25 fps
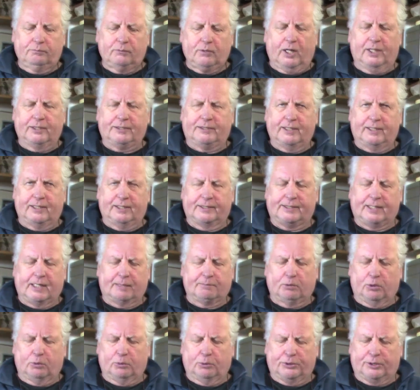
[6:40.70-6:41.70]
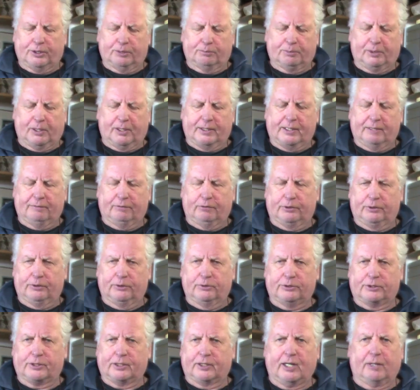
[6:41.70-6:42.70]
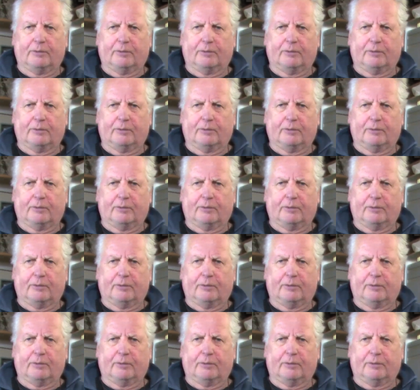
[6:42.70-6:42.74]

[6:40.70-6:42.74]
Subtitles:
I did a demo with it, but I never used it.